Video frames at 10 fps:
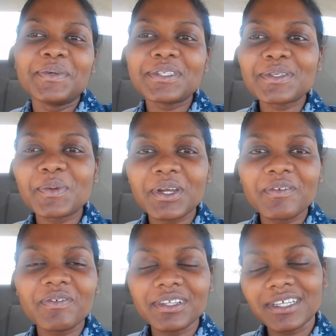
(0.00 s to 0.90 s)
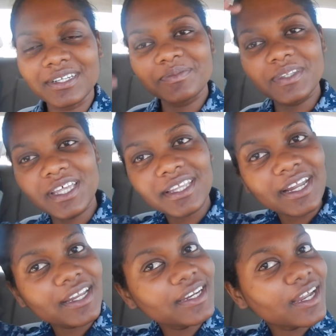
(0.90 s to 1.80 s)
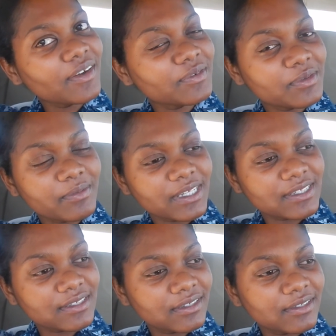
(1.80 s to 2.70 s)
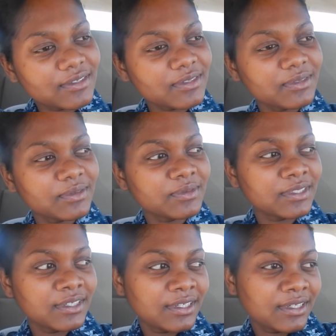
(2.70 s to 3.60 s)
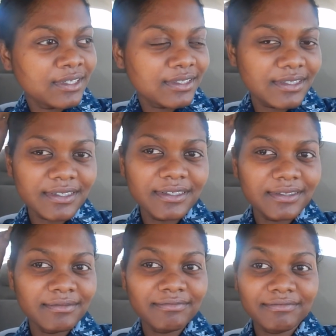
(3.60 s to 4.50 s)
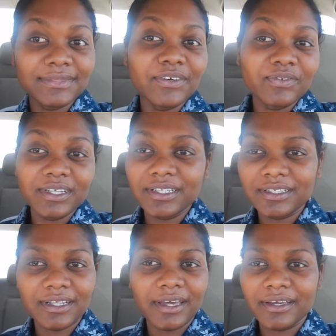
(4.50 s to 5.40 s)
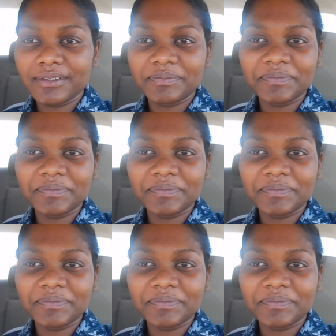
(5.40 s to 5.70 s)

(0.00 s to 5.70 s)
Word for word: It's a weird feeling. And I didn't have it with my son, so it's definitely like,